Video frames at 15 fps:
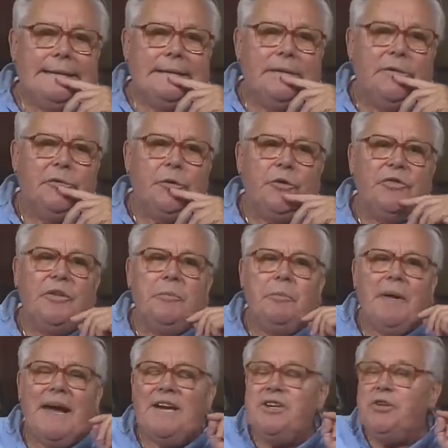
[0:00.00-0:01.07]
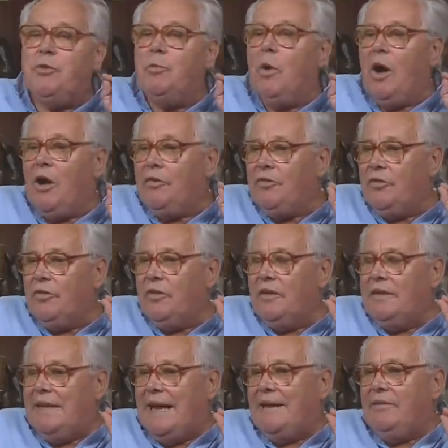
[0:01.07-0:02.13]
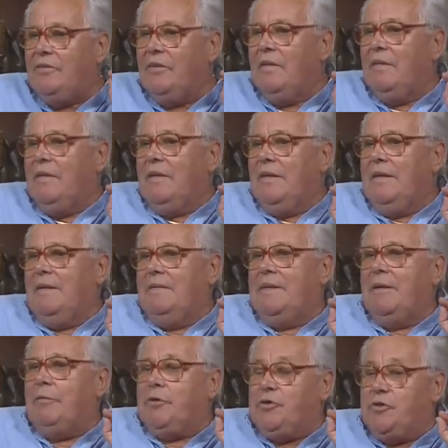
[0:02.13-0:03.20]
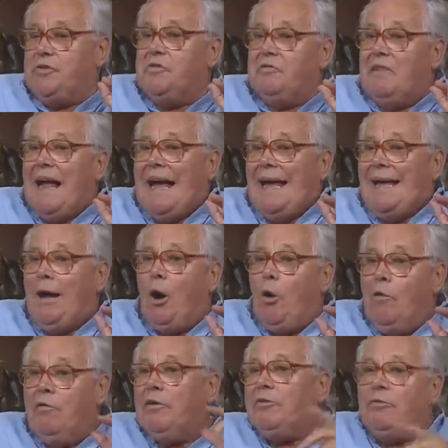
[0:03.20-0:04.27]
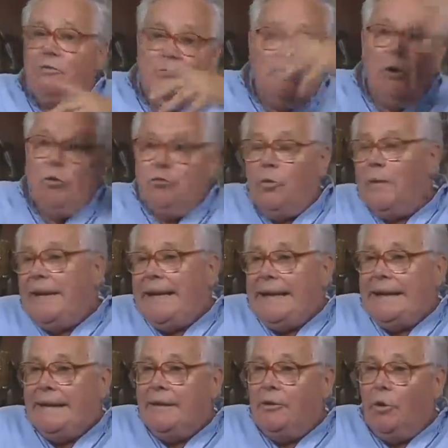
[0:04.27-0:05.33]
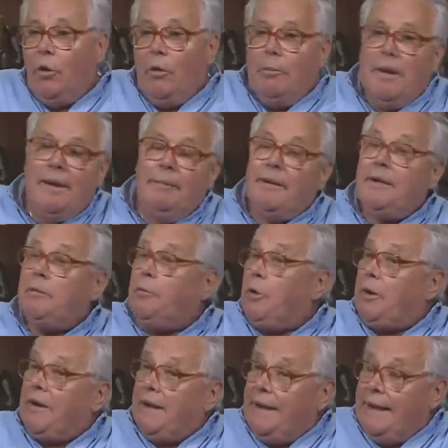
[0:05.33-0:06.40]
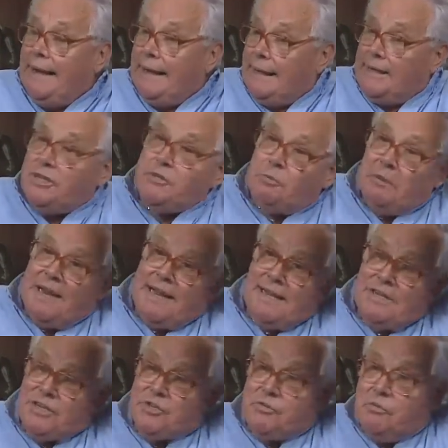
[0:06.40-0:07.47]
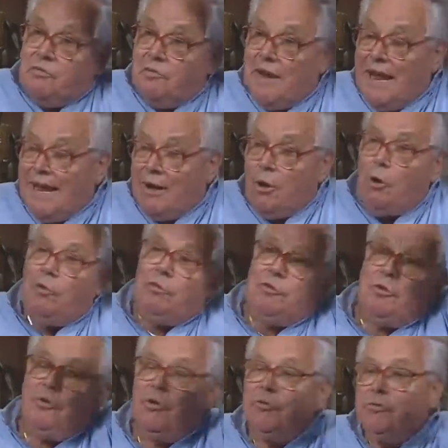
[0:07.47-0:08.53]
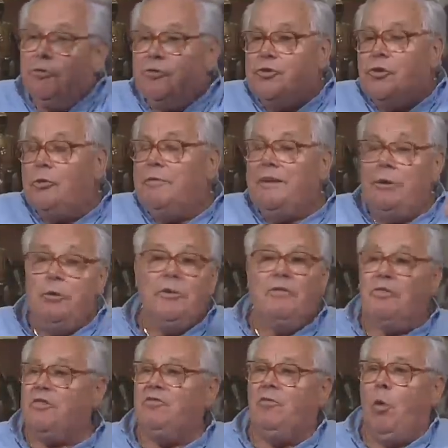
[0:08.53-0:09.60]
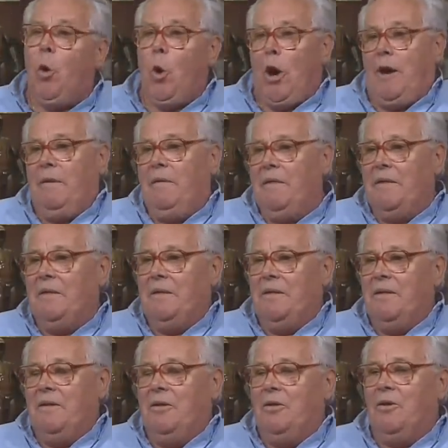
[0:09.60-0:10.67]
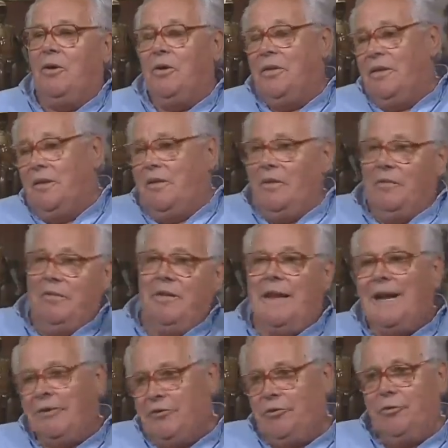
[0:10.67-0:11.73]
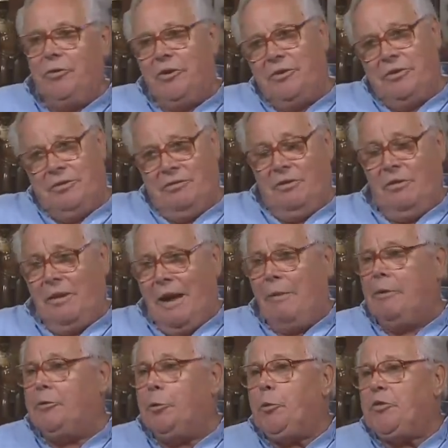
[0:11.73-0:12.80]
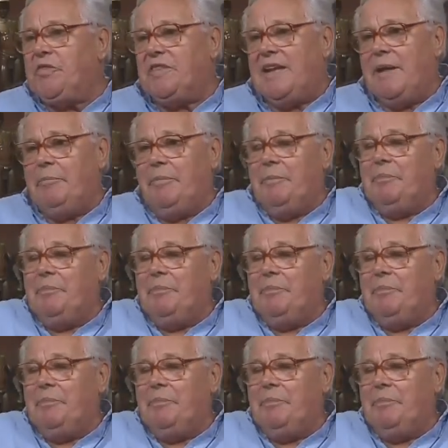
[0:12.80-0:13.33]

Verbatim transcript: The first impression was that they were just flying over to go to England, or maybe there were English planes flying over to go to Germany. We knew there was war on our doorstep.